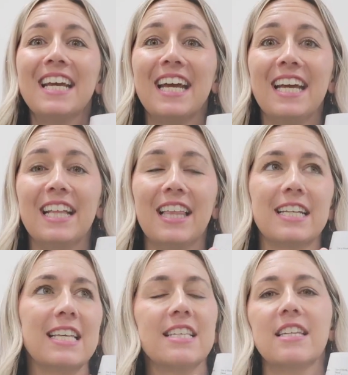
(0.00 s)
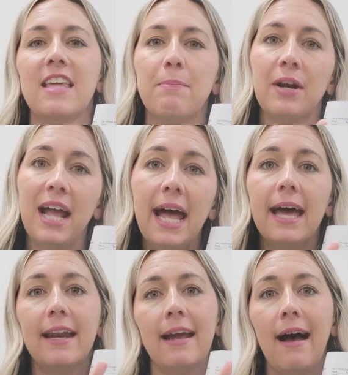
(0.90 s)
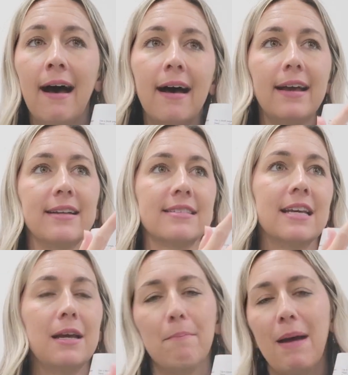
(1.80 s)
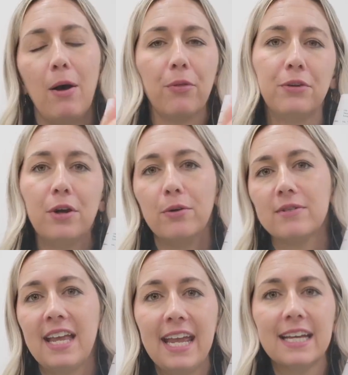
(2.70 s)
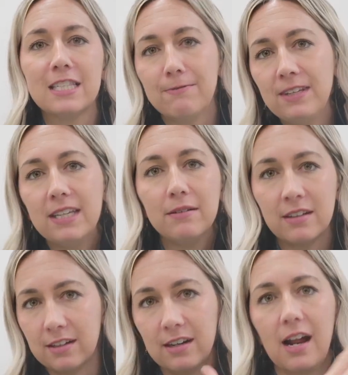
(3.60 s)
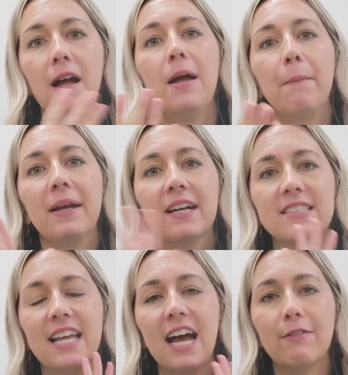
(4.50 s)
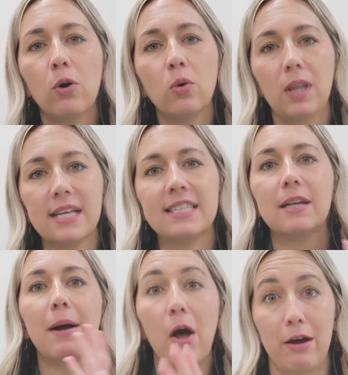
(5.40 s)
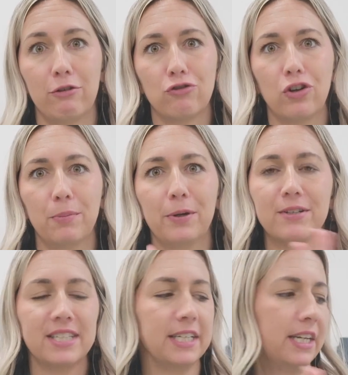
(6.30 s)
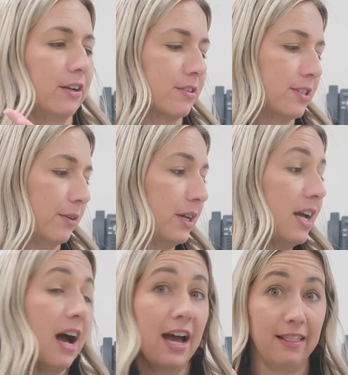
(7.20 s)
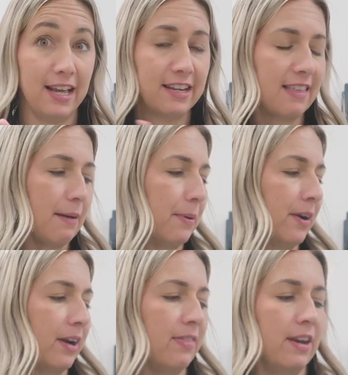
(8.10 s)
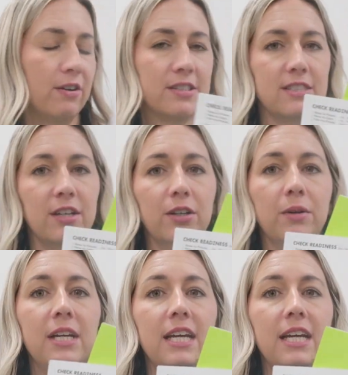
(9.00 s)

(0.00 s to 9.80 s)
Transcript: it like says, did they put a head, eyes, mouth, nose, hands, feet, da da da, because they have a whole lesson about how to draw a person in here. So I liked that part. And then also